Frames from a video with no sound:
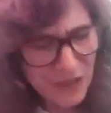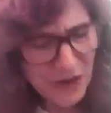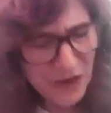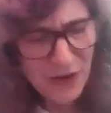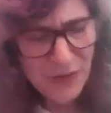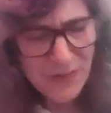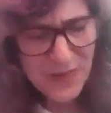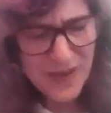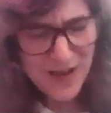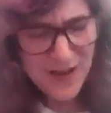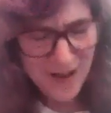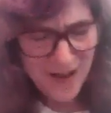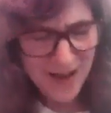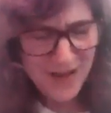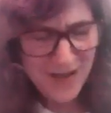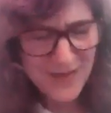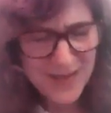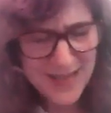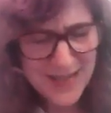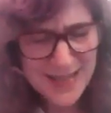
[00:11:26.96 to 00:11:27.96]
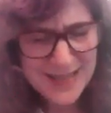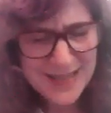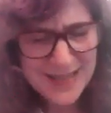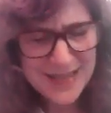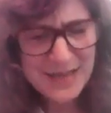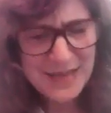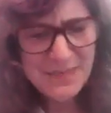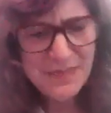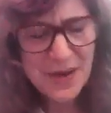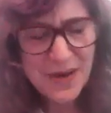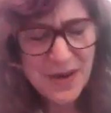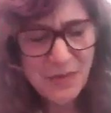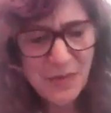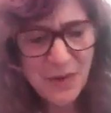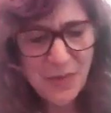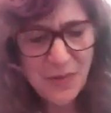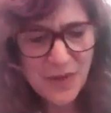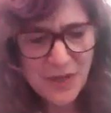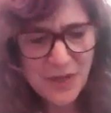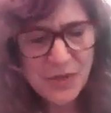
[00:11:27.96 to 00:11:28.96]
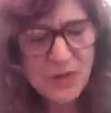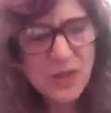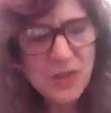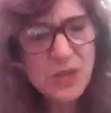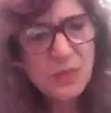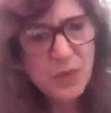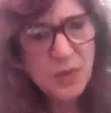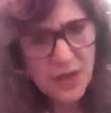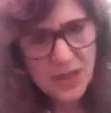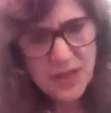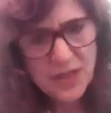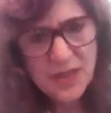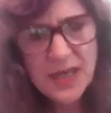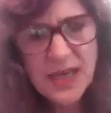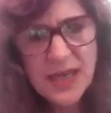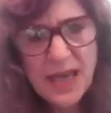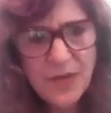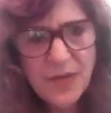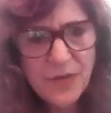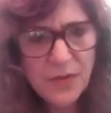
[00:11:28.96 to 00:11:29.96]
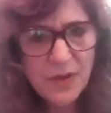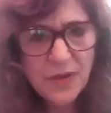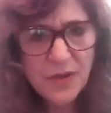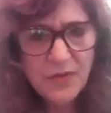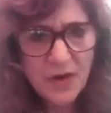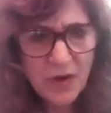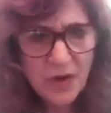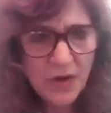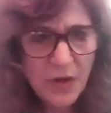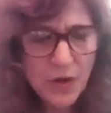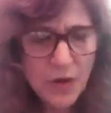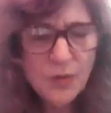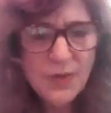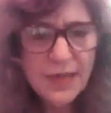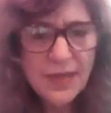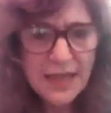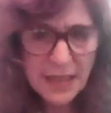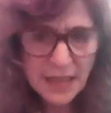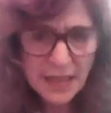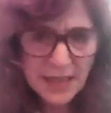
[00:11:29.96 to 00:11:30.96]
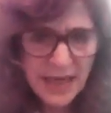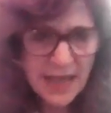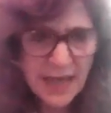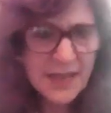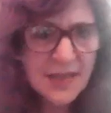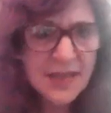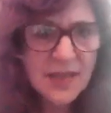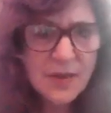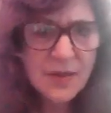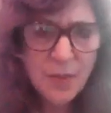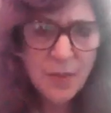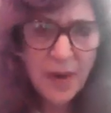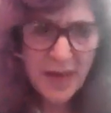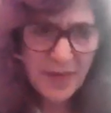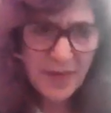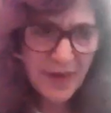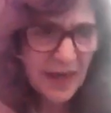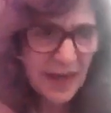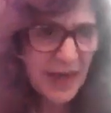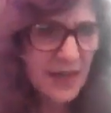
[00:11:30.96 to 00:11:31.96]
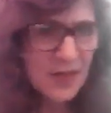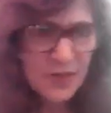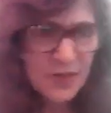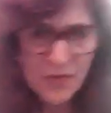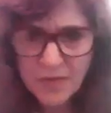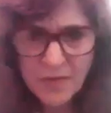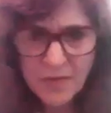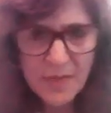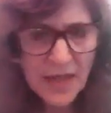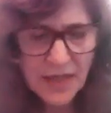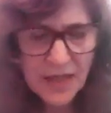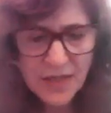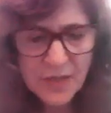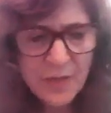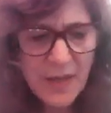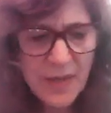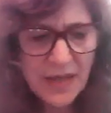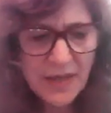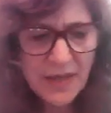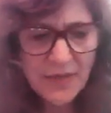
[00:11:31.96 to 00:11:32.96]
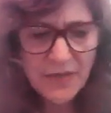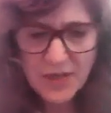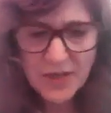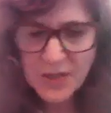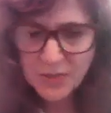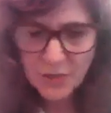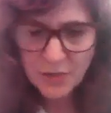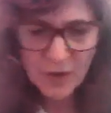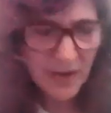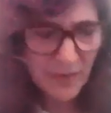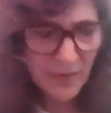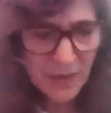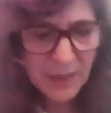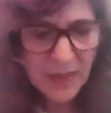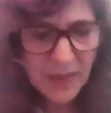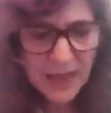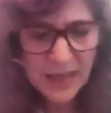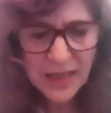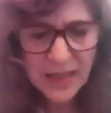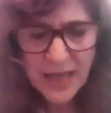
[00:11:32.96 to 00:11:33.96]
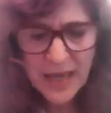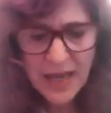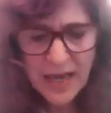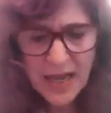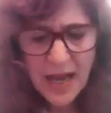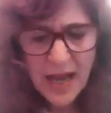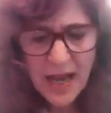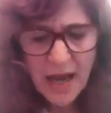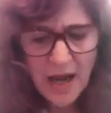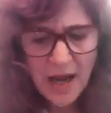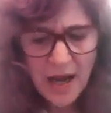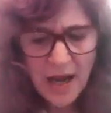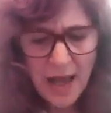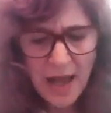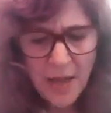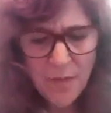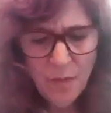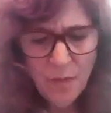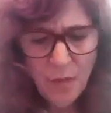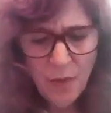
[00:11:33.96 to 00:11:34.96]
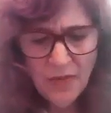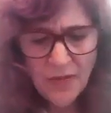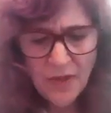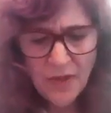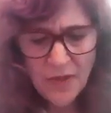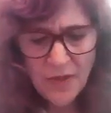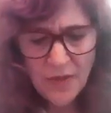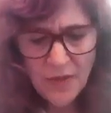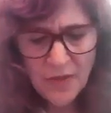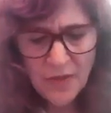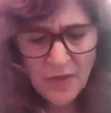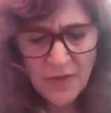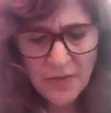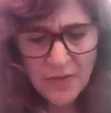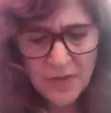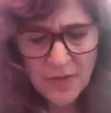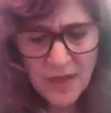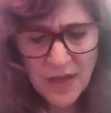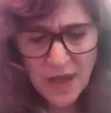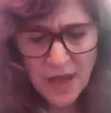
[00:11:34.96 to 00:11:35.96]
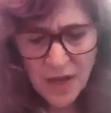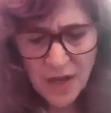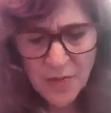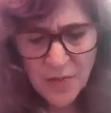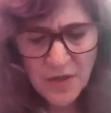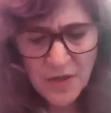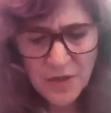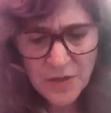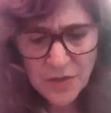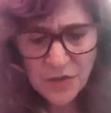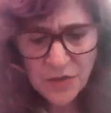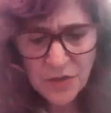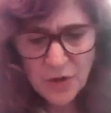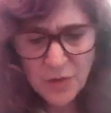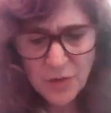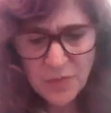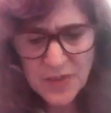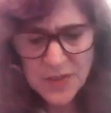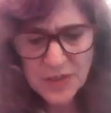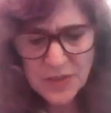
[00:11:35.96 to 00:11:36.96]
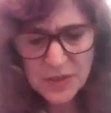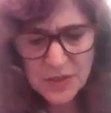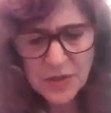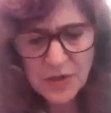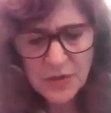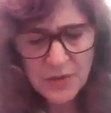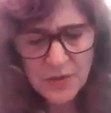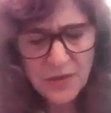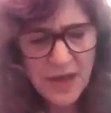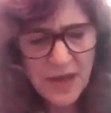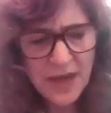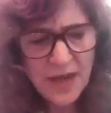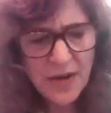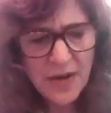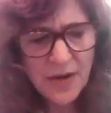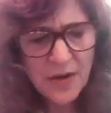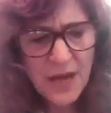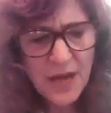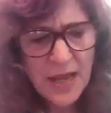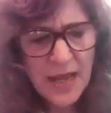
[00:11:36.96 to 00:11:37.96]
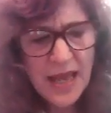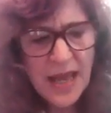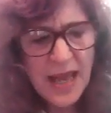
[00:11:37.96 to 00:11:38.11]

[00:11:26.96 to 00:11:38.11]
therapy, obviously, but what we do is put it together in a very unique, tested way that has tremendous benefits for everybody. And what the occupational therapist learned there